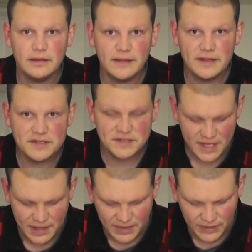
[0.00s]
that just
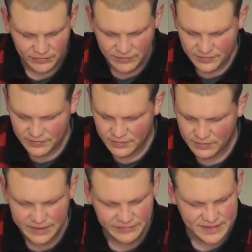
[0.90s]
came out
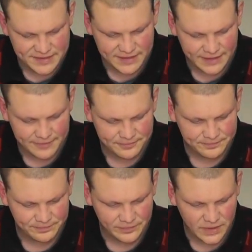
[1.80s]
quite recently.
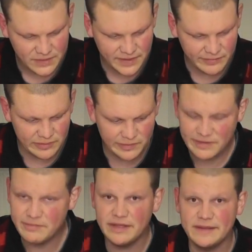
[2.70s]
So I will be
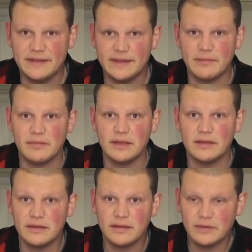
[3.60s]
building them
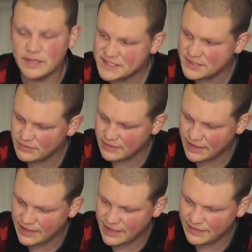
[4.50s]
quite soon
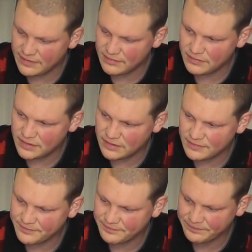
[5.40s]
and add them uh,
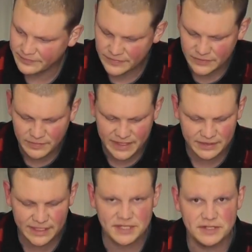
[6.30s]
to my
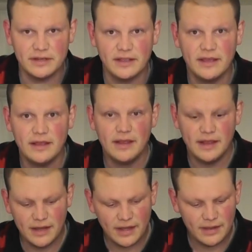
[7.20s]
collection.
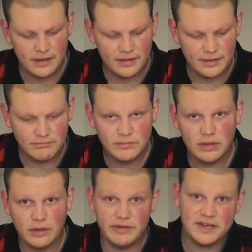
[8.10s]

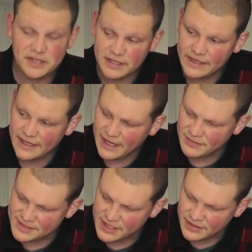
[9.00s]
Originally, I
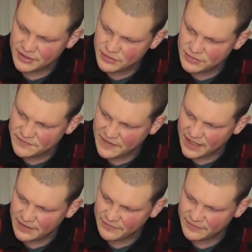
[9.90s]
was not a huge
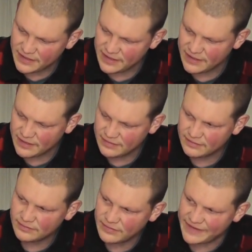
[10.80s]
fan of the uh,
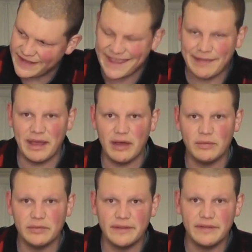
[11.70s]
when they came
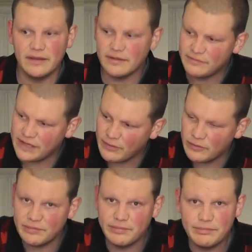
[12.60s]
out with the flower
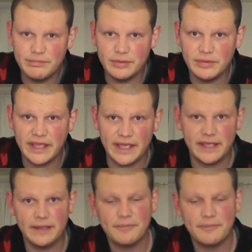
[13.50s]
bouquet,